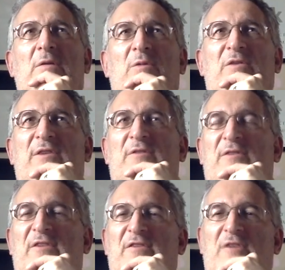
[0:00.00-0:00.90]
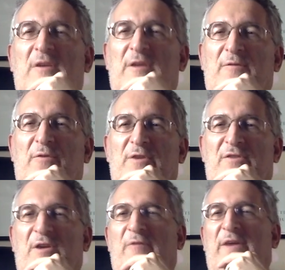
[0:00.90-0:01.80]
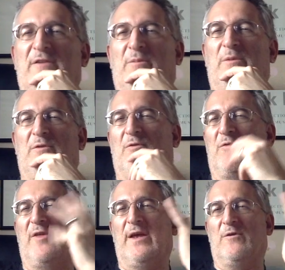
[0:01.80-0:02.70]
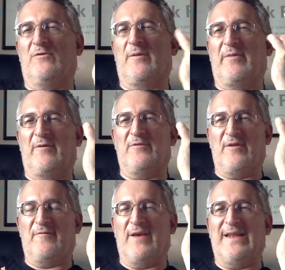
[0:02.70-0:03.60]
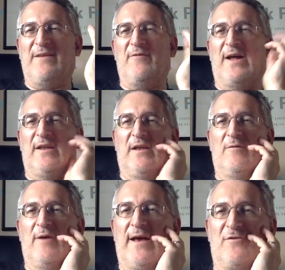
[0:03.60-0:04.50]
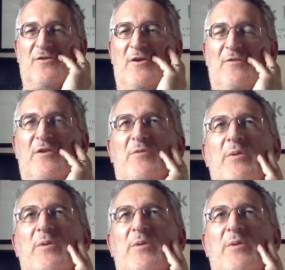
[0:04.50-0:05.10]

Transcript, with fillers: which seems to exist only for itself as a beautiful thing, not something that was of any value outside of its